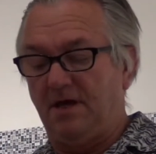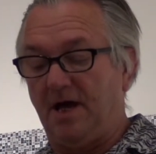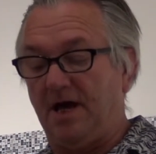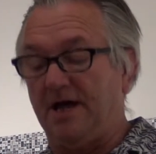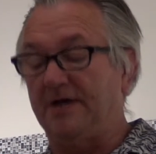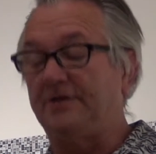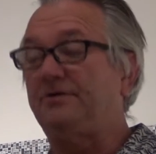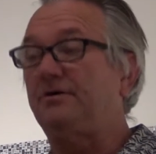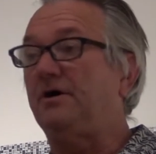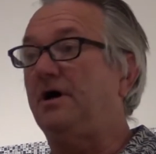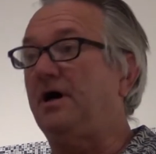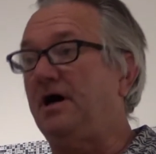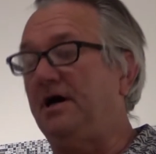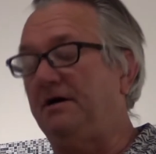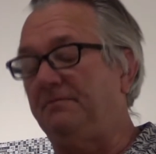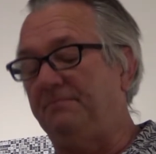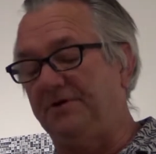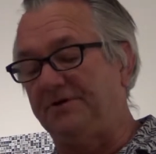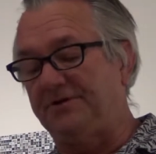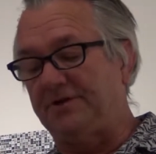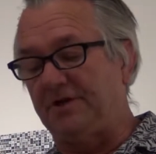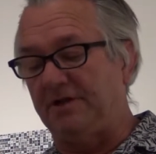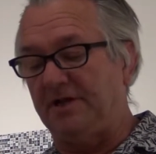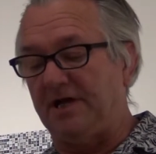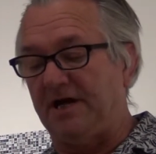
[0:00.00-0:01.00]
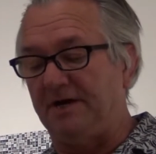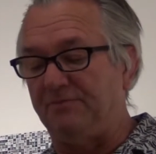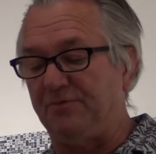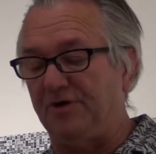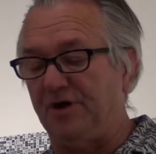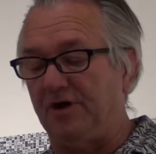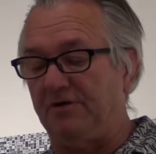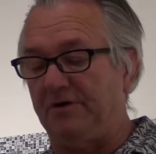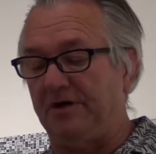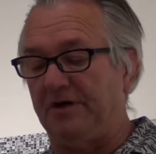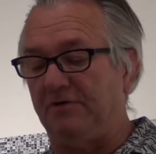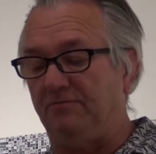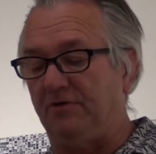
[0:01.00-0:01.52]
I tried, but the
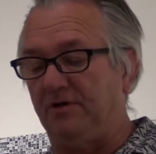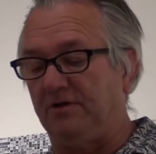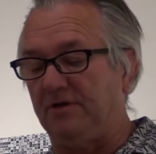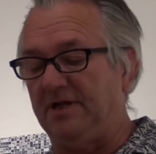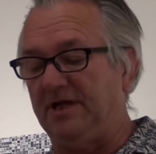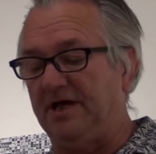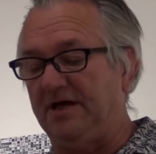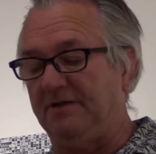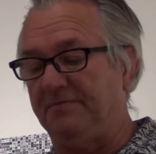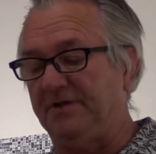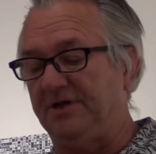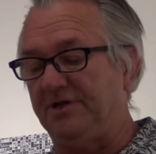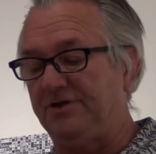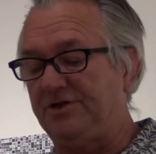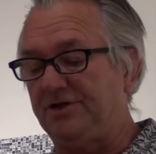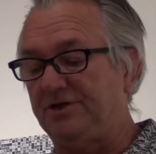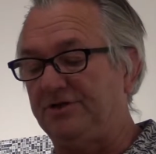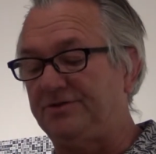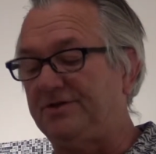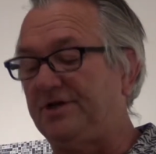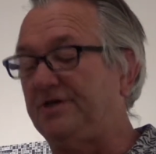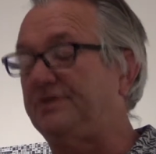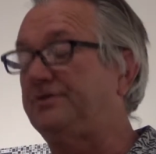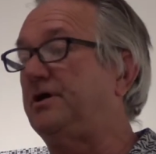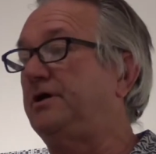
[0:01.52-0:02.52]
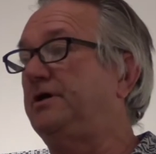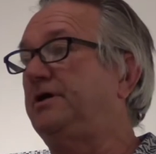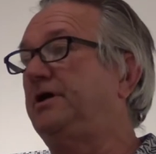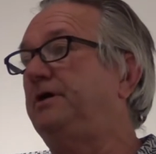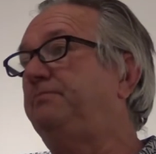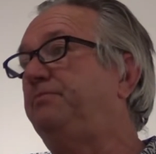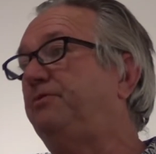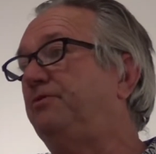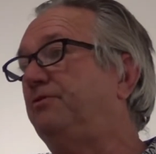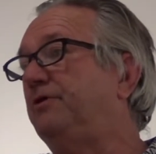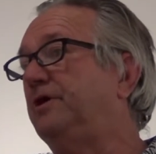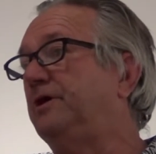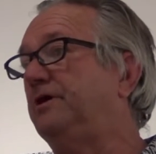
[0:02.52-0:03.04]
librarian won't let me. She says I need
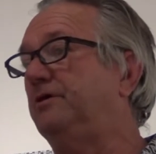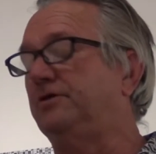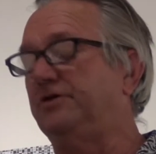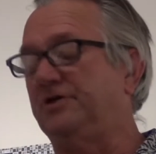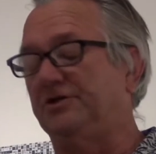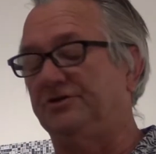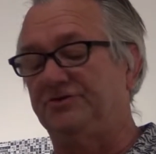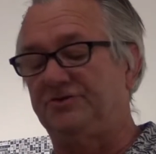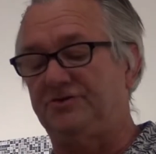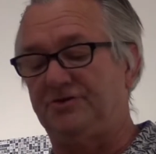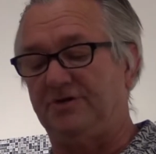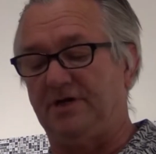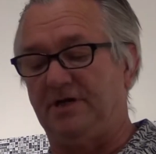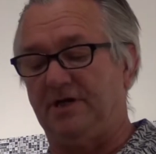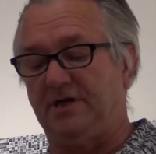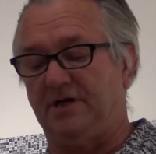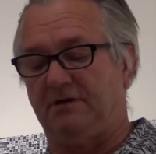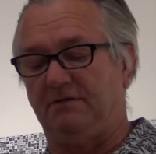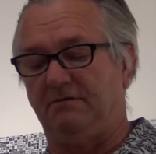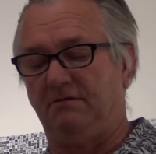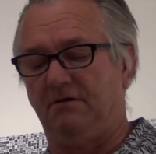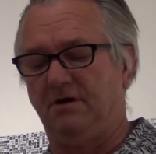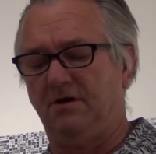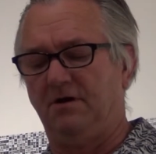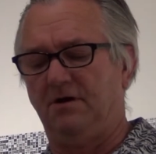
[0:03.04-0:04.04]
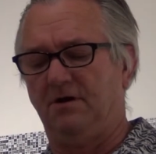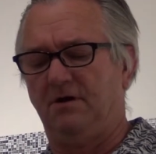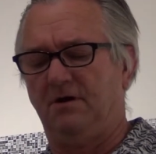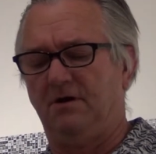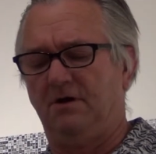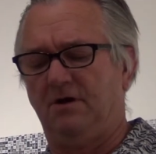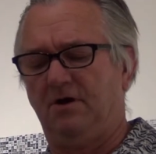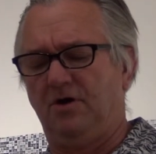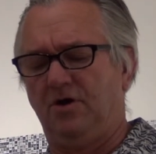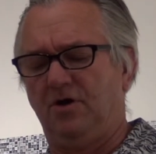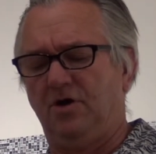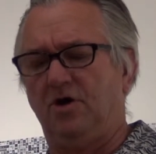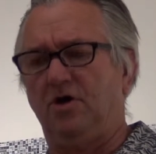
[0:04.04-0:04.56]
parental consent.
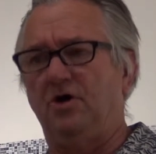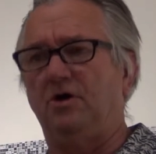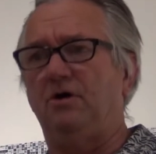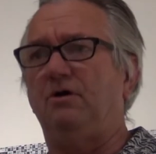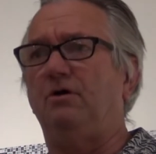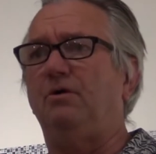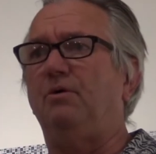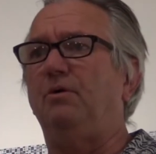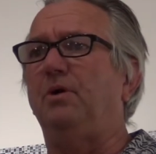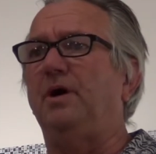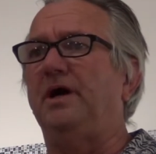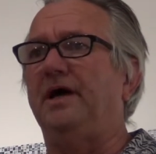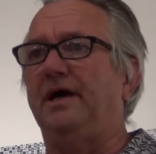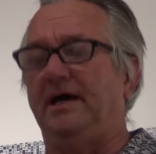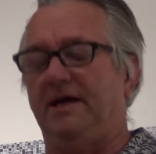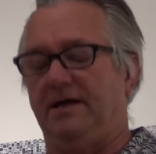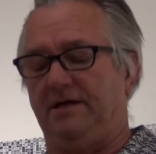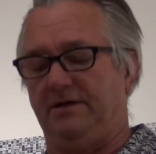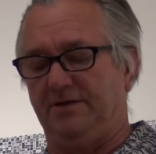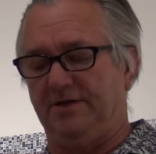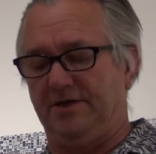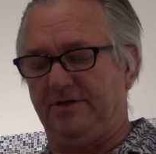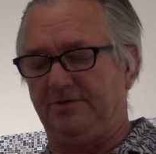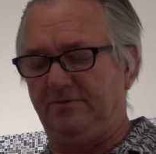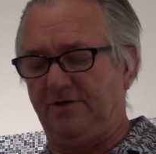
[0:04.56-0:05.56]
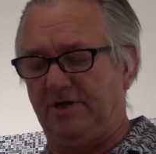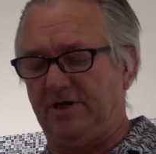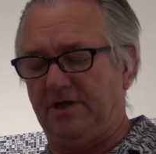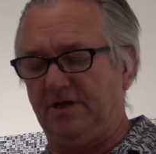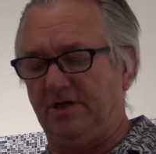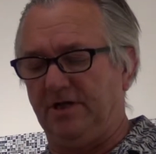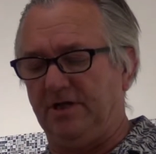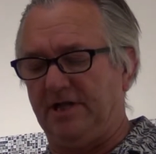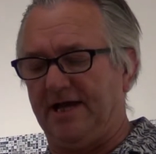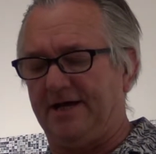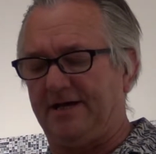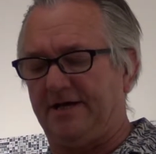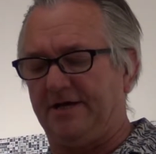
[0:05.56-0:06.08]
Hooey! They treat
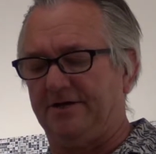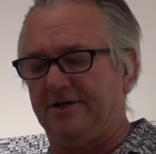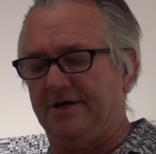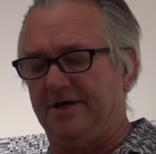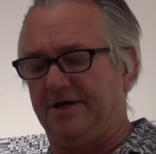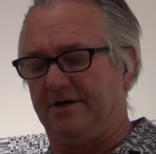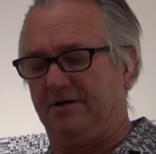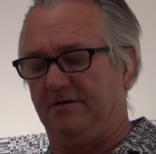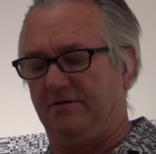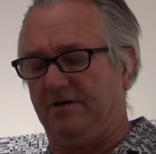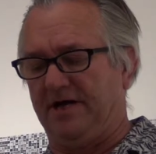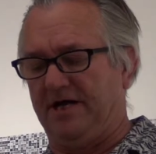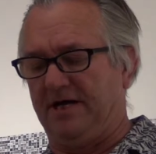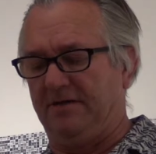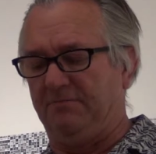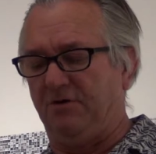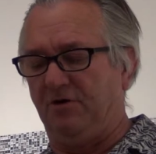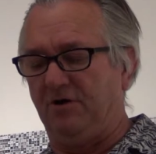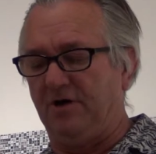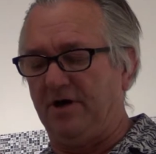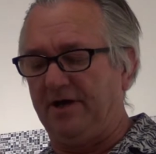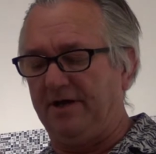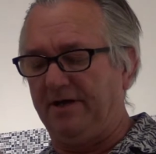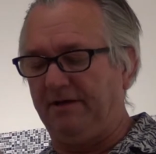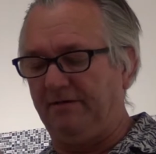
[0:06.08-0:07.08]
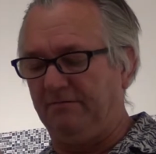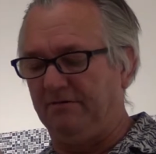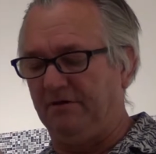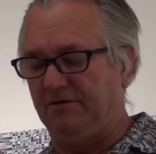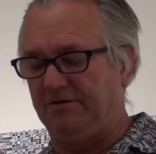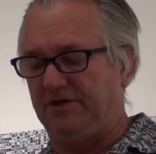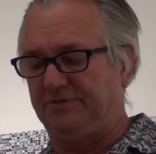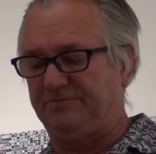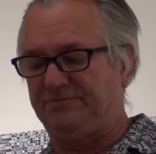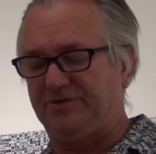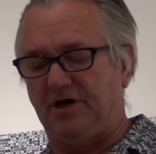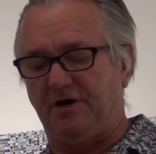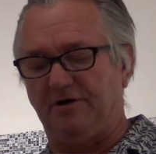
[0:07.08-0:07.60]
you like a nigger, eh, boy?
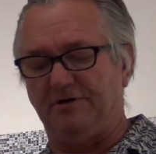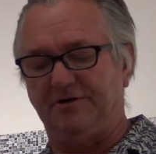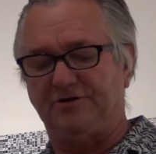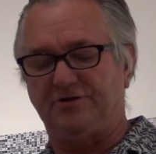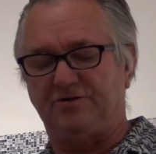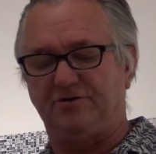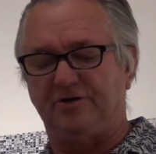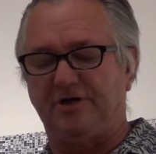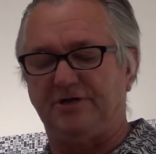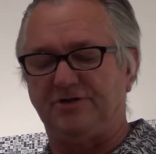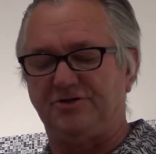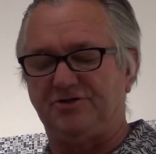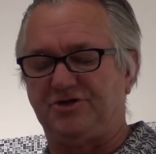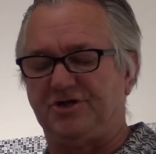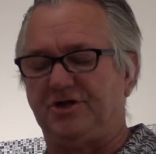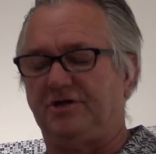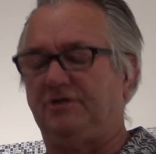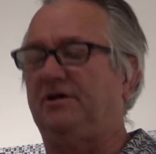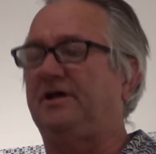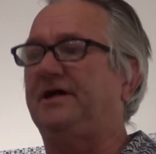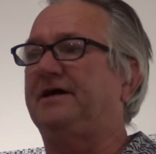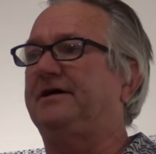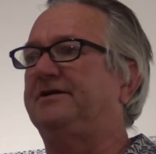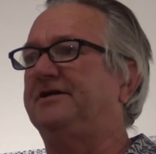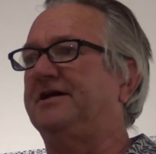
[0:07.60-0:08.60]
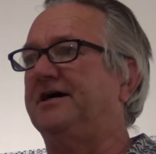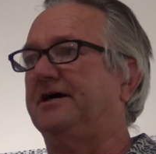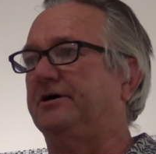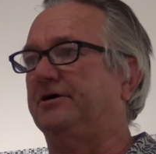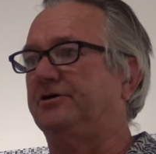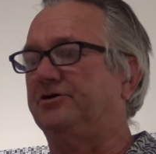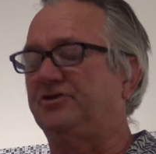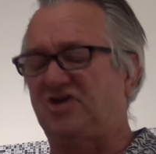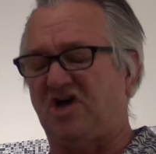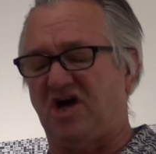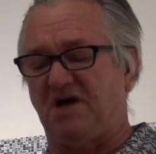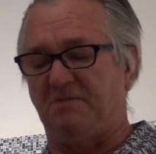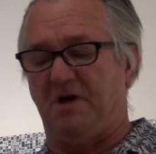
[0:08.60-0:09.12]
Grown-ups always treat them children like
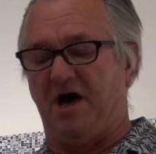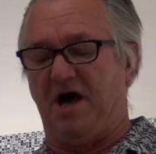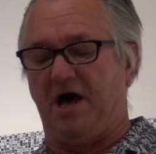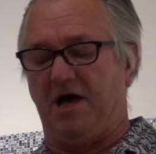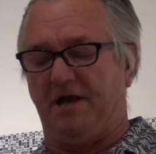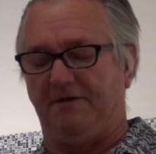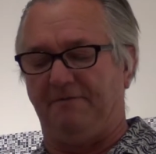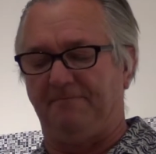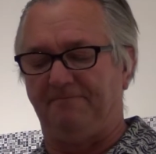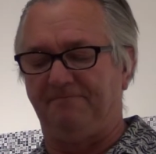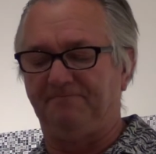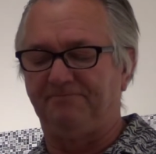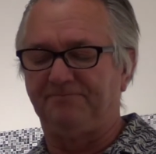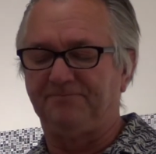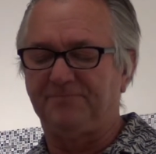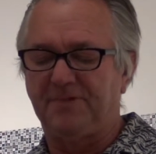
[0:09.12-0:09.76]
niggers. Come on!